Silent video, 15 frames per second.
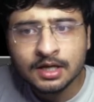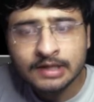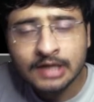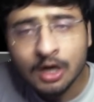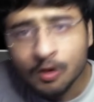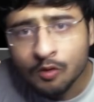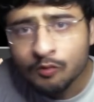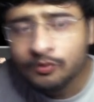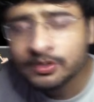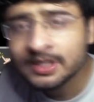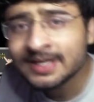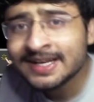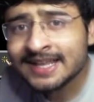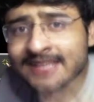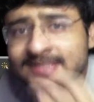Now
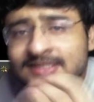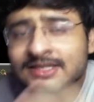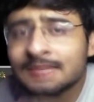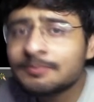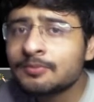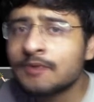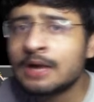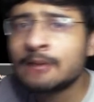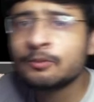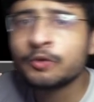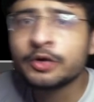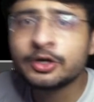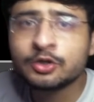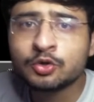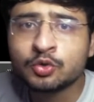the next step I'm
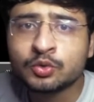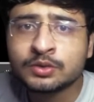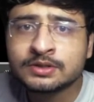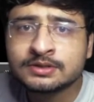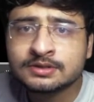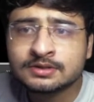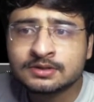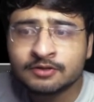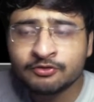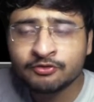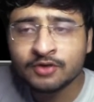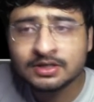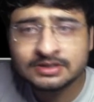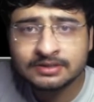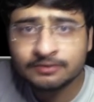going to do is, the
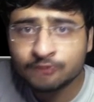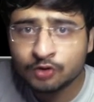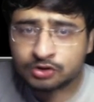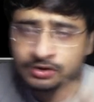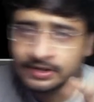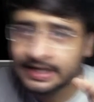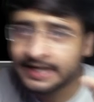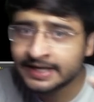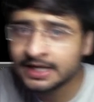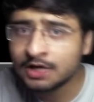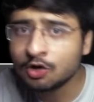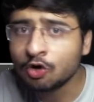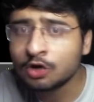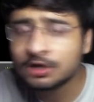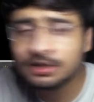first step was
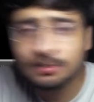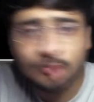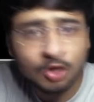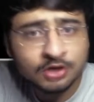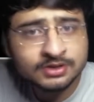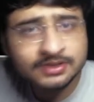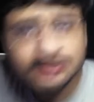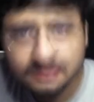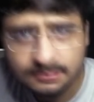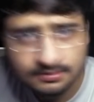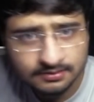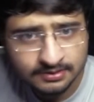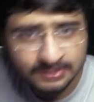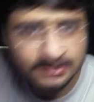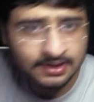getting all the boxes.
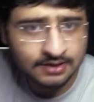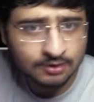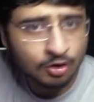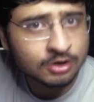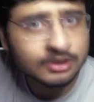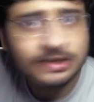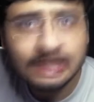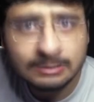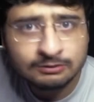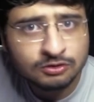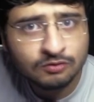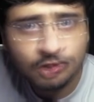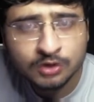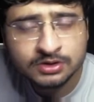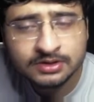These are all the types
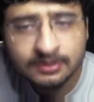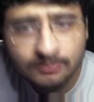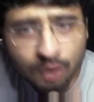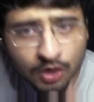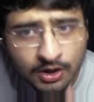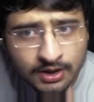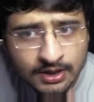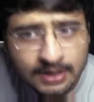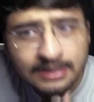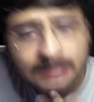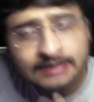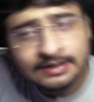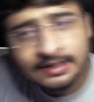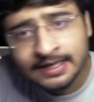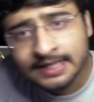of boxes I've got.
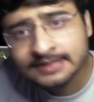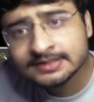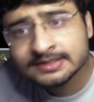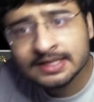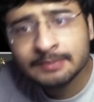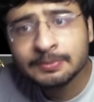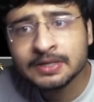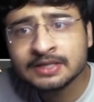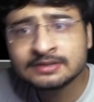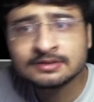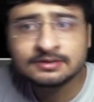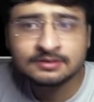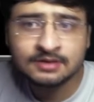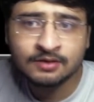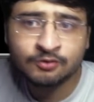The next step
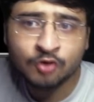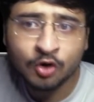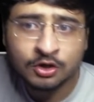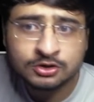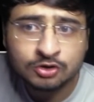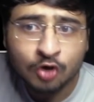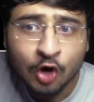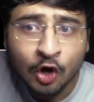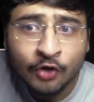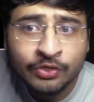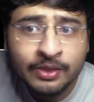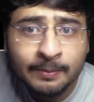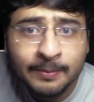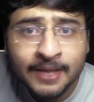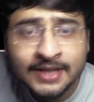is, of course,
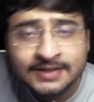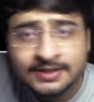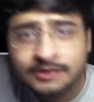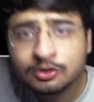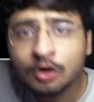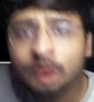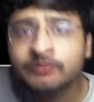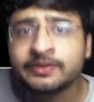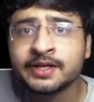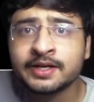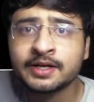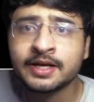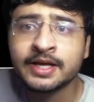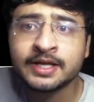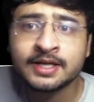on the basis of
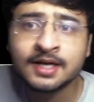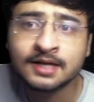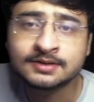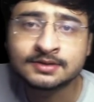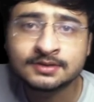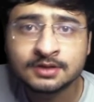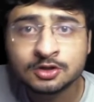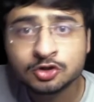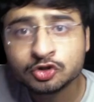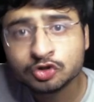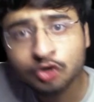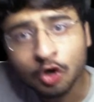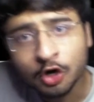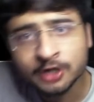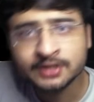their areas,
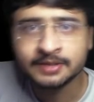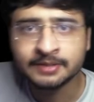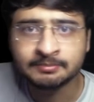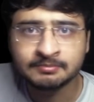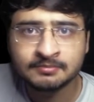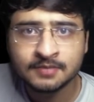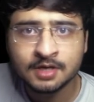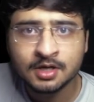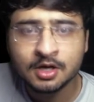sort them.